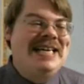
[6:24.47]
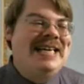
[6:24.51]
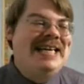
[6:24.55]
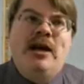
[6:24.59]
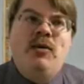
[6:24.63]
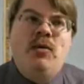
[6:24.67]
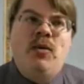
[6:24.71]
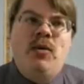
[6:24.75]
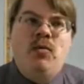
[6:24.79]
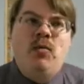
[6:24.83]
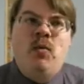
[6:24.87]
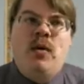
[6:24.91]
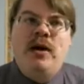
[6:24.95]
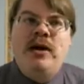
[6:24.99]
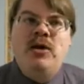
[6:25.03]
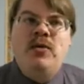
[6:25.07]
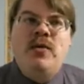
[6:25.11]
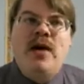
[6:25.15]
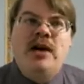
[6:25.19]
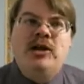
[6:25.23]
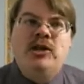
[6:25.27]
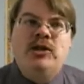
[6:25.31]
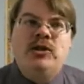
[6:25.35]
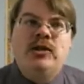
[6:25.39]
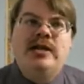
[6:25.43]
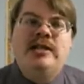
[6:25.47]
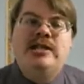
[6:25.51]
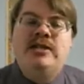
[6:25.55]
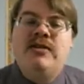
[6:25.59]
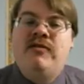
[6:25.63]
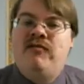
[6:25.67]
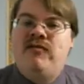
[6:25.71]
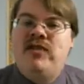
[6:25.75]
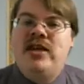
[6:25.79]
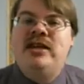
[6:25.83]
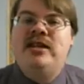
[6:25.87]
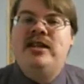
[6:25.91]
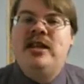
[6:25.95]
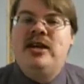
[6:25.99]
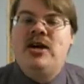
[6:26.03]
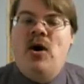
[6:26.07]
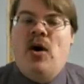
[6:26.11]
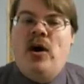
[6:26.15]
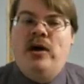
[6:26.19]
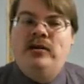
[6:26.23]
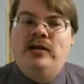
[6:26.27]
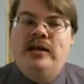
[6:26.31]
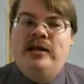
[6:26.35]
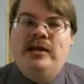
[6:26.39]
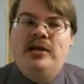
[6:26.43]
When you actually defeat the
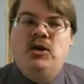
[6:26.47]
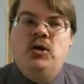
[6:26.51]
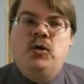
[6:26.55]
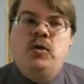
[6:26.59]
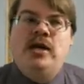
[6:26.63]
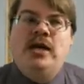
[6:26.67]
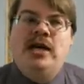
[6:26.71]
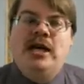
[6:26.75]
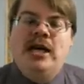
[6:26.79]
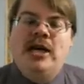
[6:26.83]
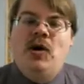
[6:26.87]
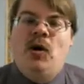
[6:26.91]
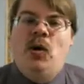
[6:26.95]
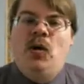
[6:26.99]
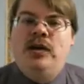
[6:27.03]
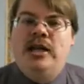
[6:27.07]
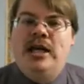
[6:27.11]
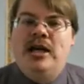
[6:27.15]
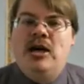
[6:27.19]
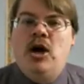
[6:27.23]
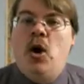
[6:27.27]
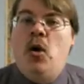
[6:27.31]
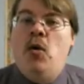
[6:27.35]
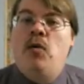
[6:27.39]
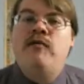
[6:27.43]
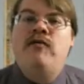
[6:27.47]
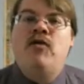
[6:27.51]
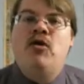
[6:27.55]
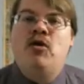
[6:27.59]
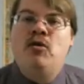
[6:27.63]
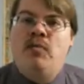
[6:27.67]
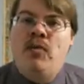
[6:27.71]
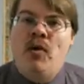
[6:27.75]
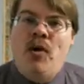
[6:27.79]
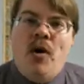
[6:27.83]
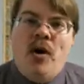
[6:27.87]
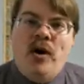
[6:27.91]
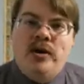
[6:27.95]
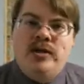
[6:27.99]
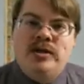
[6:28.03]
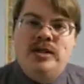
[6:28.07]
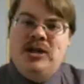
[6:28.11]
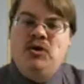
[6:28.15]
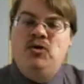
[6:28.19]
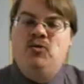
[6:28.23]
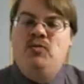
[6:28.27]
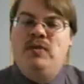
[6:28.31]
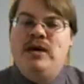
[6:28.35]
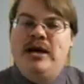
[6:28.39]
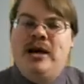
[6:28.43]
gauntlet, you kill the overboss. You
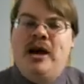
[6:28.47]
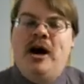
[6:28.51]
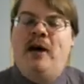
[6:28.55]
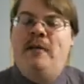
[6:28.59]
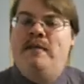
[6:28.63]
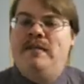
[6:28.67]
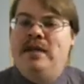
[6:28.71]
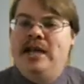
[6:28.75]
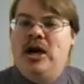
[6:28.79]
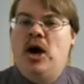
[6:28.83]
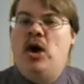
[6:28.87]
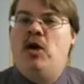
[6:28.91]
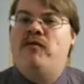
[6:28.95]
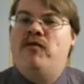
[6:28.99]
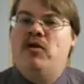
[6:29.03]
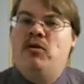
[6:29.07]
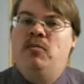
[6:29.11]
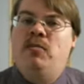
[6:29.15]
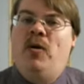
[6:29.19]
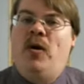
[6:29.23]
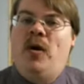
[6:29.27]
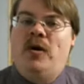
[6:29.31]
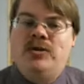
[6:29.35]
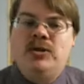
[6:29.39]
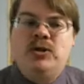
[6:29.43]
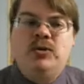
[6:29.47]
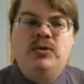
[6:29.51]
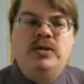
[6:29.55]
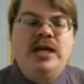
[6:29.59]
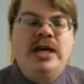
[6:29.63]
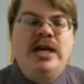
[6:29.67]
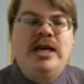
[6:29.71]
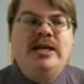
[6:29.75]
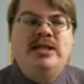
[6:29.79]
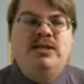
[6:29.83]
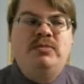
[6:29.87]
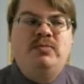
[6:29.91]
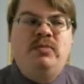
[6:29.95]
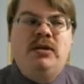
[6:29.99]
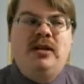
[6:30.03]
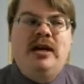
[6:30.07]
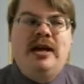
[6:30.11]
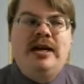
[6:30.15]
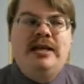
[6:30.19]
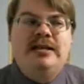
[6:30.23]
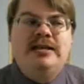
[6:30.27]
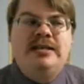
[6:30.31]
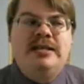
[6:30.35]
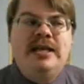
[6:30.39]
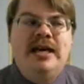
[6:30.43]
become the overboss. You take his
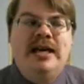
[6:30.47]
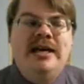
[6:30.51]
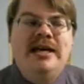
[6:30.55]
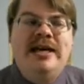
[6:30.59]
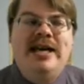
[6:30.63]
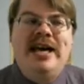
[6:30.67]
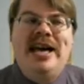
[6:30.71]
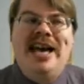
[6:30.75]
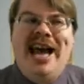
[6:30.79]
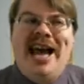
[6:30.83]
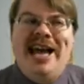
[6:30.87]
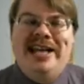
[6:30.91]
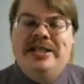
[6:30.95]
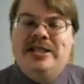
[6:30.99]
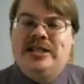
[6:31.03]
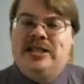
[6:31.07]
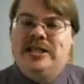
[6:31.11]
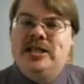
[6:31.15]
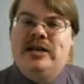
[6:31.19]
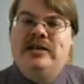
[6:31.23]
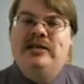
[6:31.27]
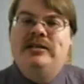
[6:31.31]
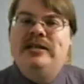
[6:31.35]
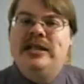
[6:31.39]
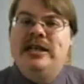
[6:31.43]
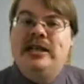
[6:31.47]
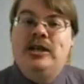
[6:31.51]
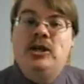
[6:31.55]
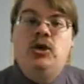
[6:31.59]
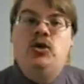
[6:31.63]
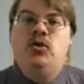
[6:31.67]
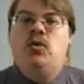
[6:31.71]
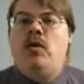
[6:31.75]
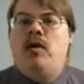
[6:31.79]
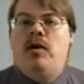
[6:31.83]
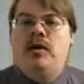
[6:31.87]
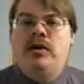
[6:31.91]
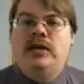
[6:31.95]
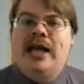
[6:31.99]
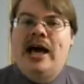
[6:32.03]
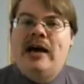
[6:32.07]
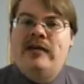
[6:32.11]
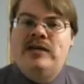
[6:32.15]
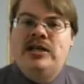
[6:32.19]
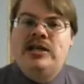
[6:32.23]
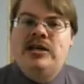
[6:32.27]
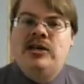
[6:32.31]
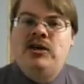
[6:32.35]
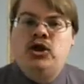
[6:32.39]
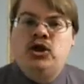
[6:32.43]
place, and suddenly you are allowed to
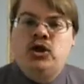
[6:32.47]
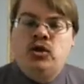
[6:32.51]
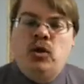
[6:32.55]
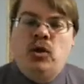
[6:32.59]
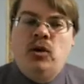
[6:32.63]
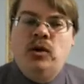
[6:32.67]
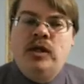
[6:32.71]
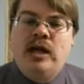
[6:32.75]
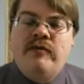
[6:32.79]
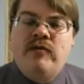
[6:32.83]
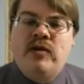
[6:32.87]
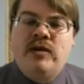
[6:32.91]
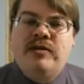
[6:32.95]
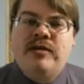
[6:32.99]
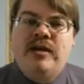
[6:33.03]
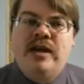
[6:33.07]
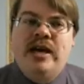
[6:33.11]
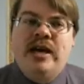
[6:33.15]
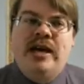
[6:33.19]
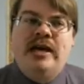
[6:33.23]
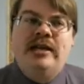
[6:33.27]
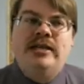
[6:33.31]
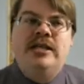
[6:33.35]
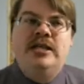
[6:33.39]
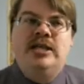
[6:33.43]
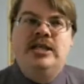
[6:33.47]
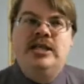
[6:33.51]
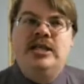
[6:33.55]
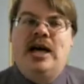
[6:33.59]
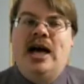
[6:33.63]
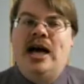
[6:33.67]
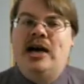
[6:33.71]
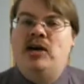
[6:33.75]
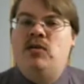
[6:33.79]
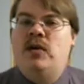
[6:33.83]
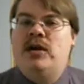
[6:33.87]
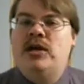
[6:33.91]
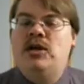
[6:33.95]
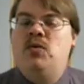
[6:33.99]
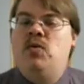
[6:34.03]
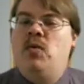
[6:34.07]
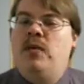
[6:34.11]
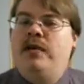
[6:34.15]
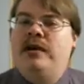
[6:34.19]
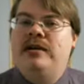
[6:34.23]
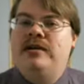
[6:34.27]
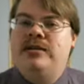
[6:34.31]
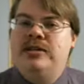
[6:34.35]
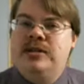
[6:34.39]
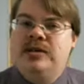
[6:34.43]
control everything and decide what you want
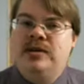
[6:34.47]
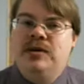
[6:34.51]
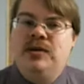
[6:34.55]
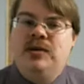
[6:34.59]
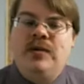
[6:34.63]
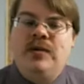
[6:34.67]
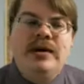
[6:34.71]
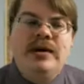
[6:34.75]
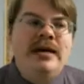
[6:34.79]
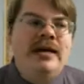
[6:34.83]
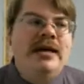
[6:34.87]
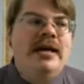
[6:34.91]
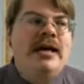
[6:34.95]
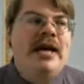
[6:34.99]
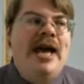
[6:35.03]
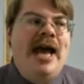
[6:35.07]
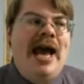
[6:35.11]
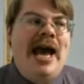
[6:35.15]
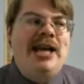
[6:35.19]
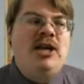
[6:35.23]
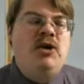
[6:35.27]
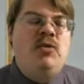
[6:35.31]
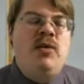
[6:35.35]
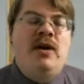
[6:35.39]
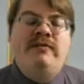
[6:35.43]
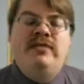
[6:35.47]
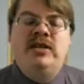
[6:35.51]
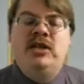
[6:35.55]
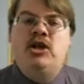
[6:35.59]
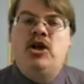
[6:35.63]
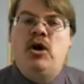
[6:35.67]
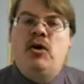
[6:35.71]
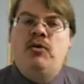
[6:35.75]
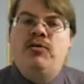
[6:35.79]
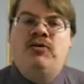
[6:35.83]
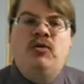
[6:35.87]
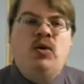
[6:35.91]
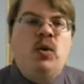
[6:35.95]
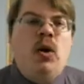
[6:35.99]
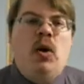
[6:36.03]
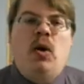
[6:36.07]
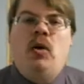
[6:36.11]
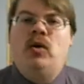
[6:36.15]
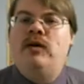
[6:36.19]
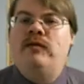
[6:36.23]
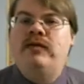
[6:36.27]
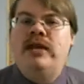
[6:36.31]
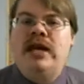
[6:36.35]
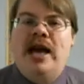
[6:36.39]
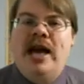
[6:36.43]
to do. And you have to go through all
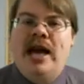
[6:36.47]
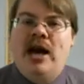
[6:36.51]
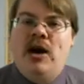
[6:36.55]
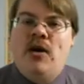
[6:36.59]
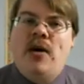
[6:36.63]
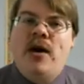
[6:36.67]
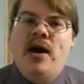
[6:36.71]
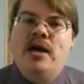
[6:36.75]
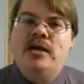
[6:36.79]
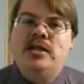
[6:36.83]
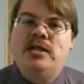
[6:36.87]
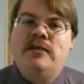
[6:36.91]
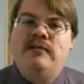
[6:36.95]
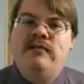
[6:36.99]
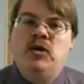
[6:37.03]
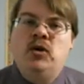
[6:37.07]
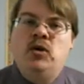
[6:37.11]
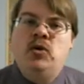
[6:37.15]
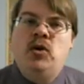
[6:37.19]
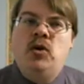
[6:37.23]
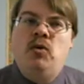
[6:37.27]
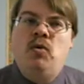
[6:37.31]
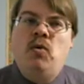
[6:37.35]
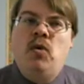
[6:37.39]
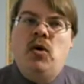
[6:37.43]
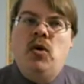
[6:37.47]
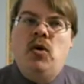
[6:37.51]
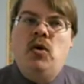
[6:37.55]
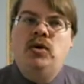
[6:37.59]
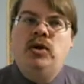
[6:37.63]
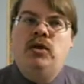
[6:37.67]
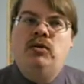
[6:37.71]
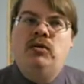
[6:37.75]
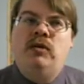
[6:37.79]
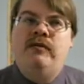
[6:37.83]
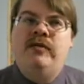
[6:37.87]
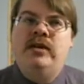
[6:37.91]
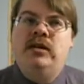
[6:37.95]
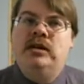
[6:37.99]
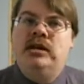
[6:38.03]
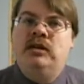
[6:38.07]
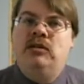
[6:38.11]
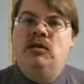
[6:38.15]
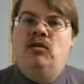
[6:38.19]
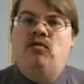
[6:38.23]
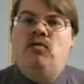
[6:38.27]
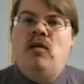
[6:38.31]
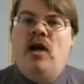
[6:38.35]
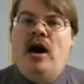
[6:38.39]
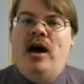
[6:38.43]
of the areas of Nuka World, all of the little
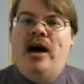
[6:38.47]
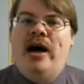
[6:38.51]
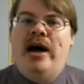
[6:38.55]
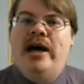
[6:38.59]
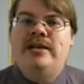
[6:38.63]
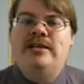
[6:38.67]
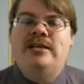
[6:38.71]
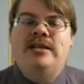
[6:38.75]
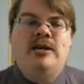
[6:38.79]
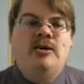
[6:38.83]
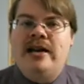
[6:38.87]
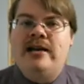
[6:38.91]
rides there.